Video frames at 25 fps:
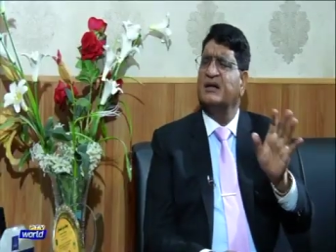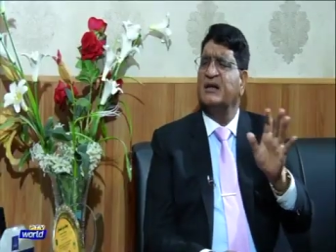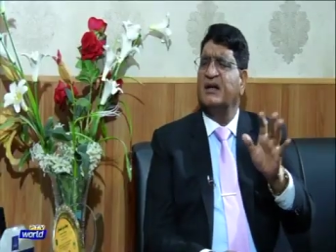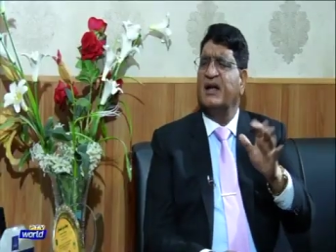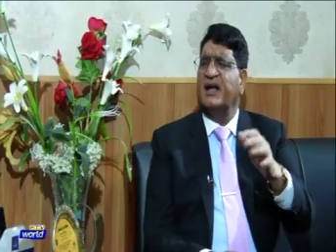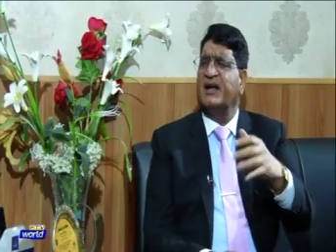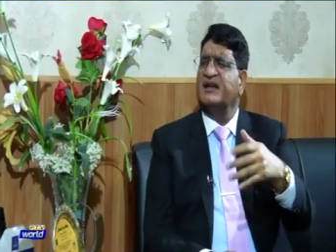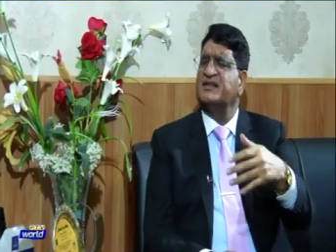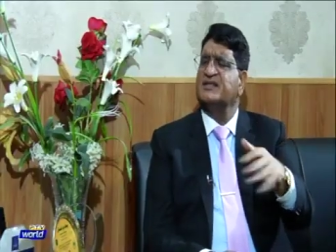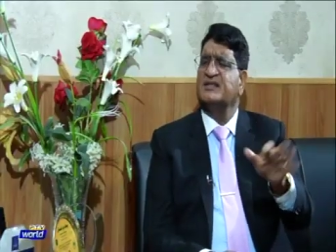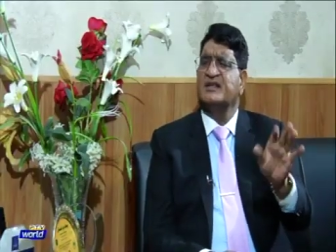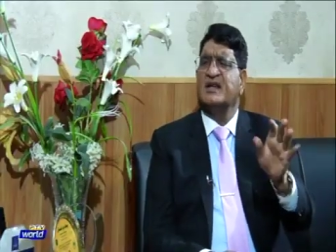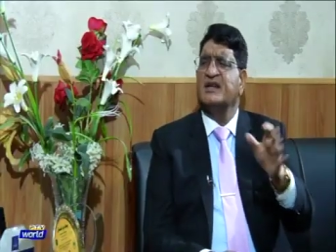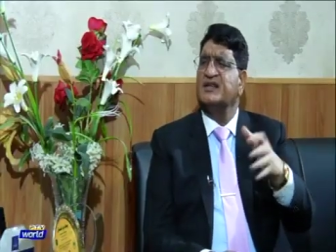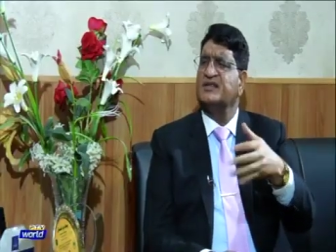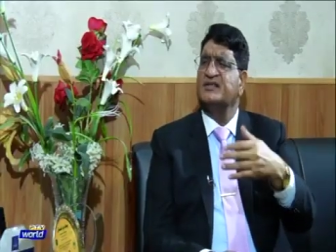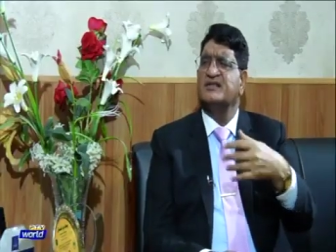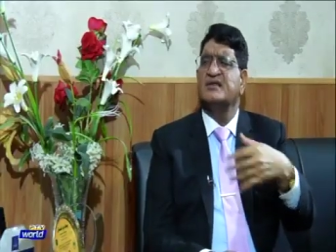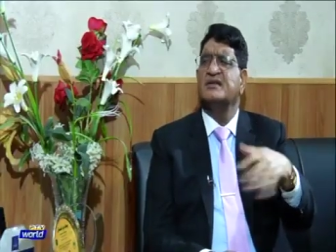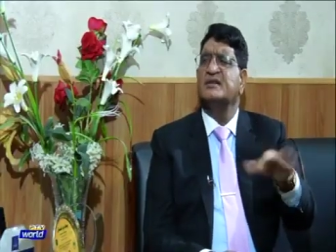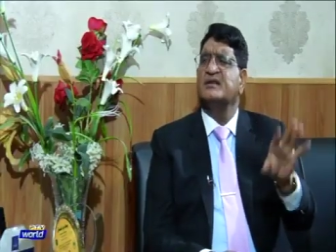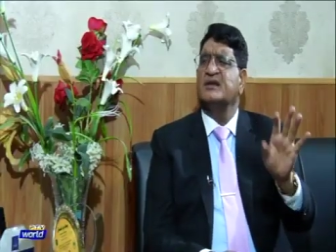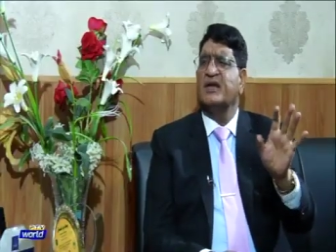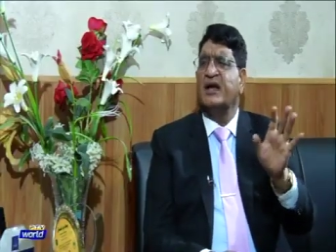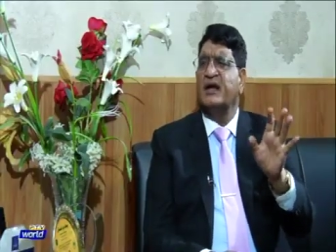
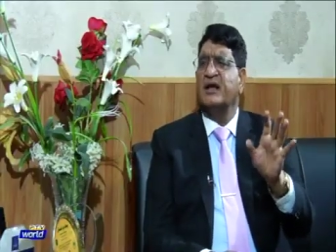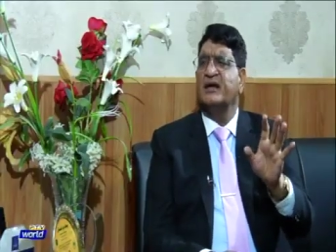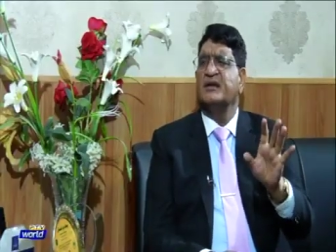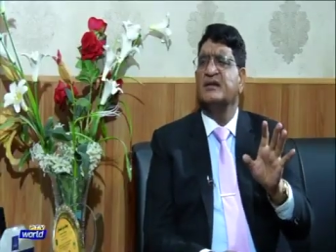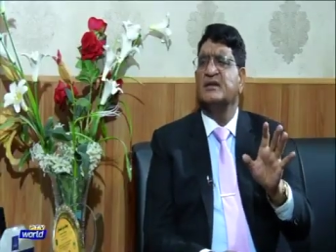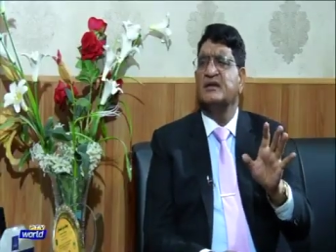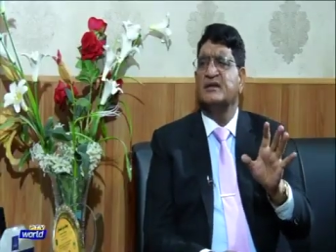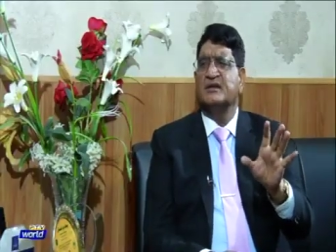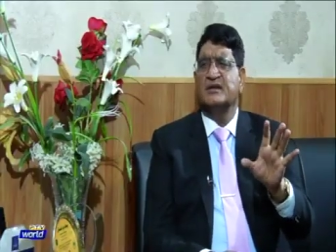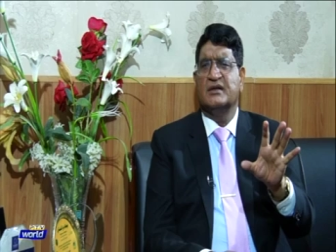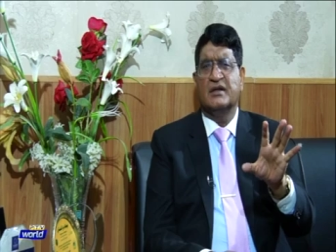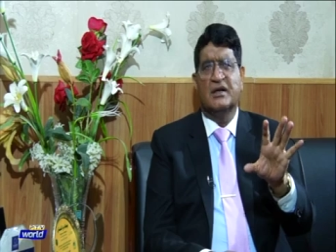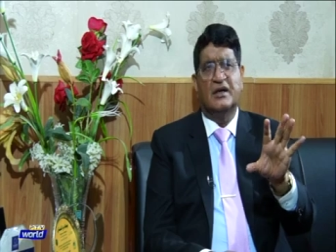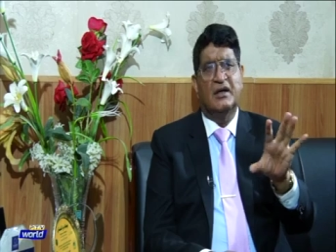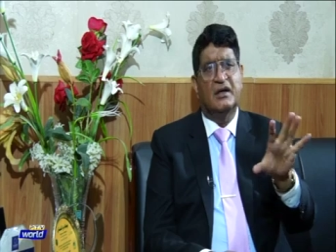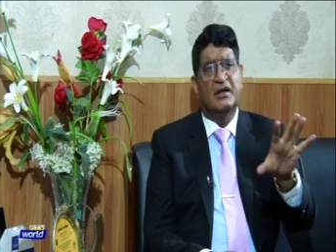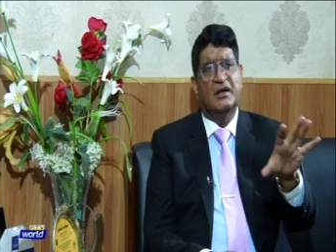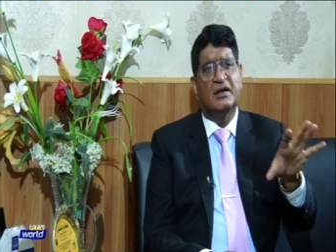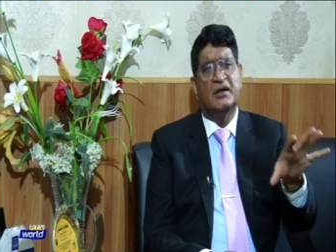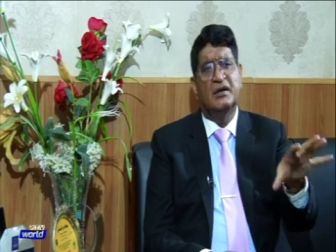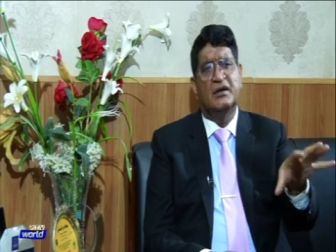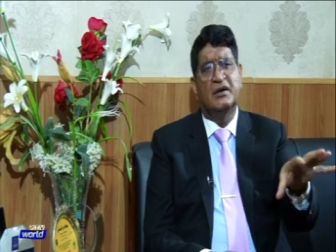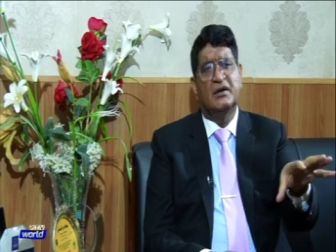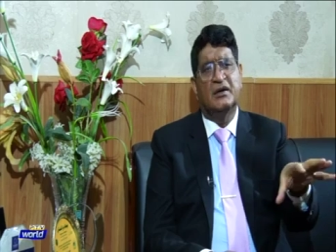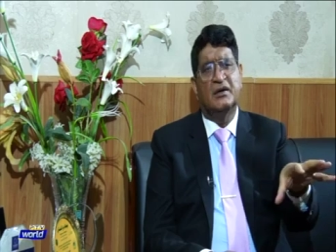extension, and
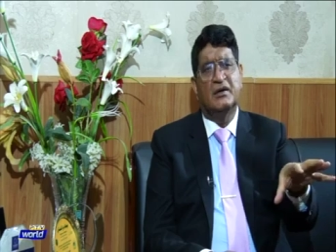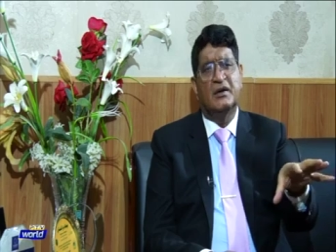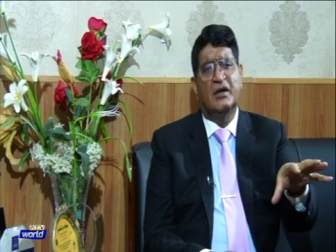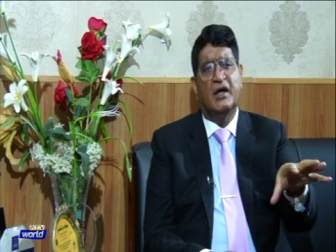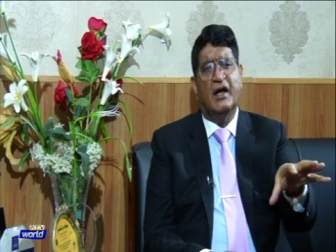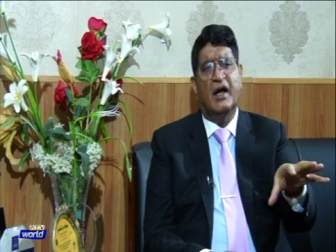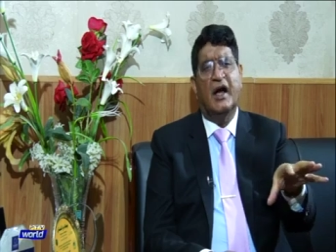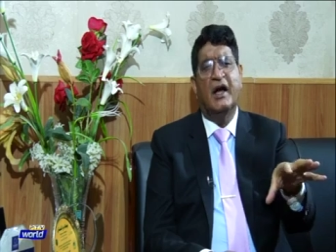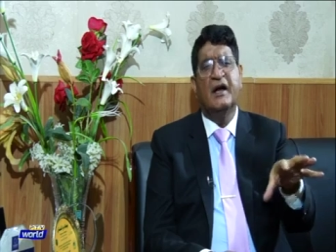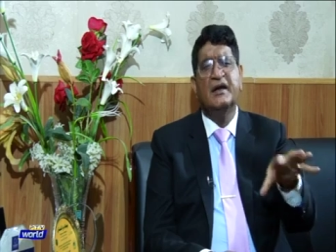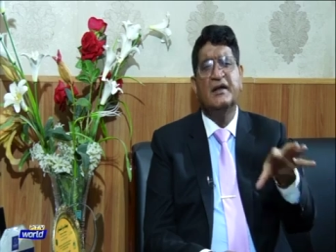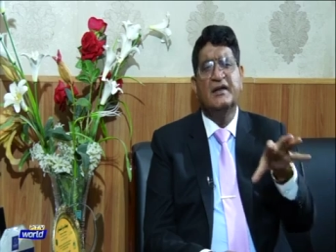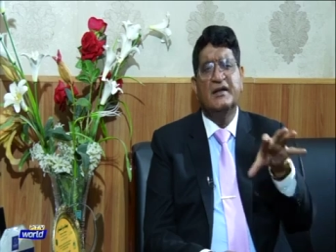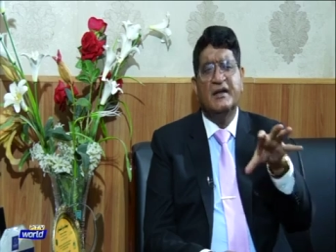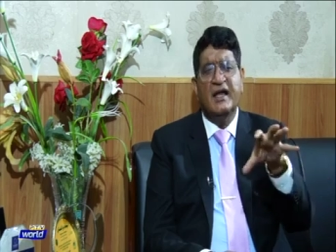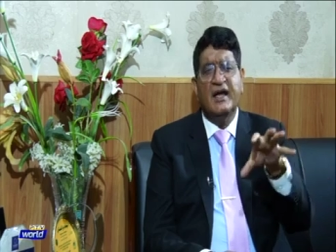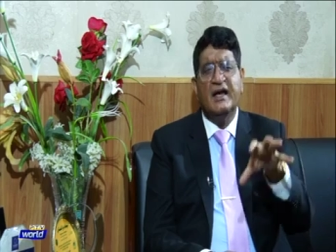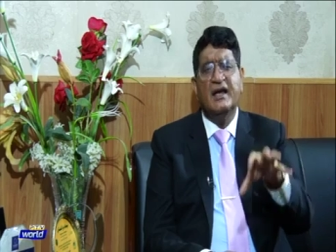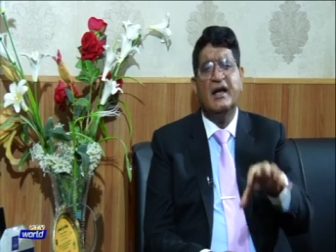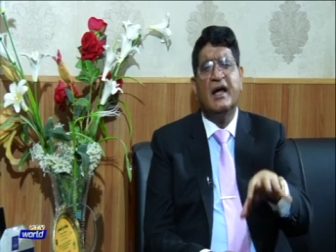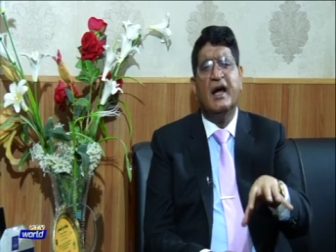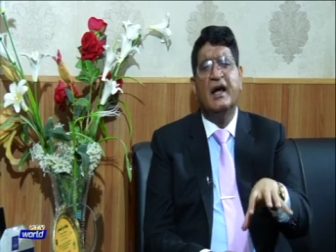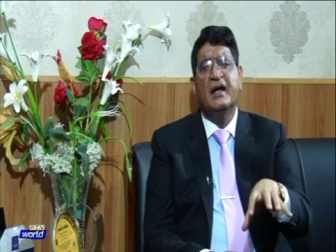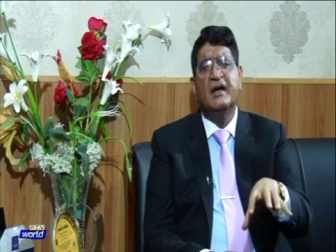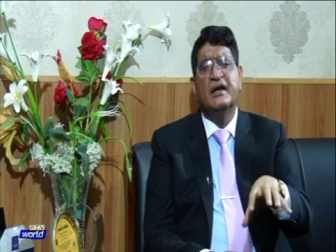
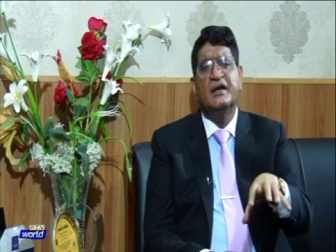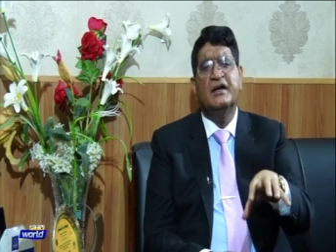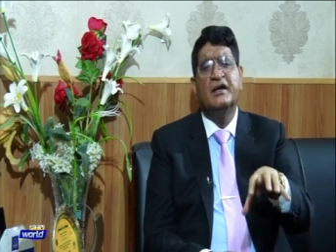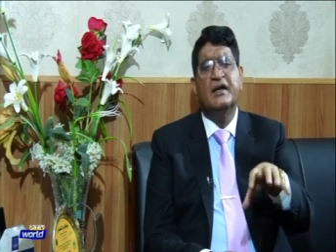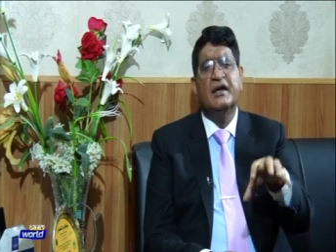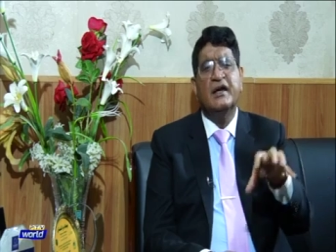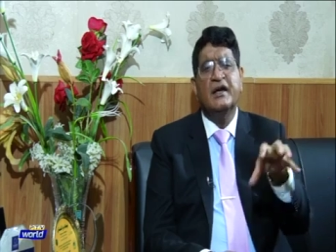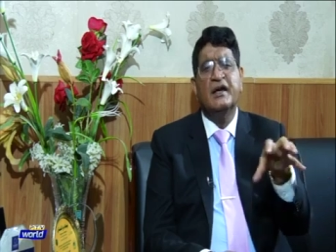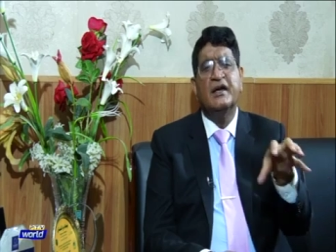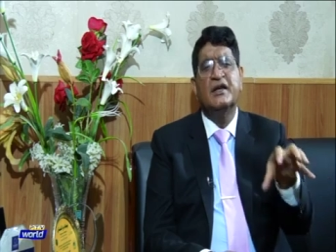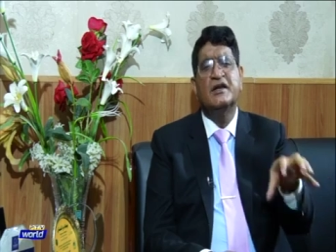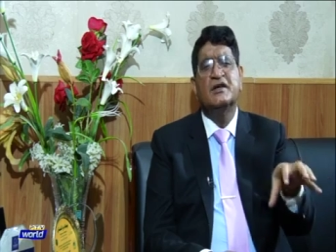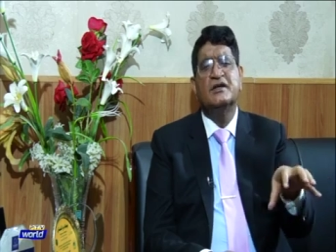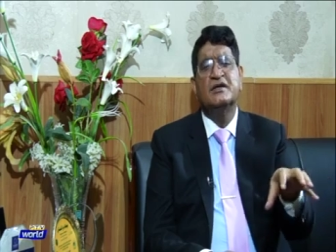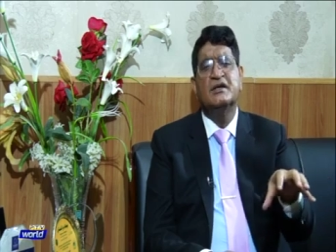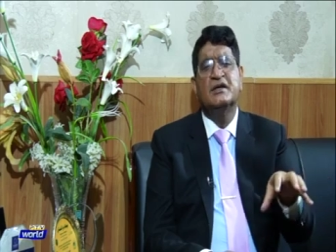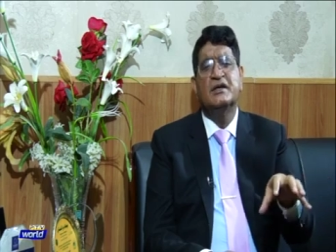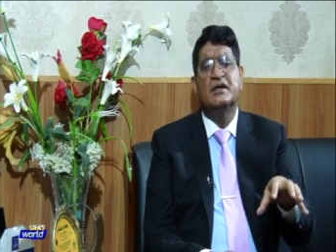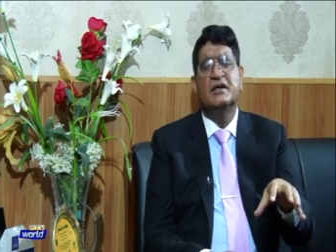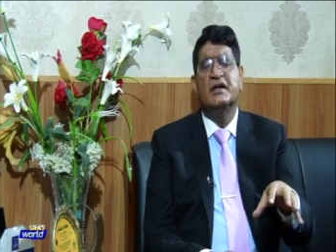then I turned it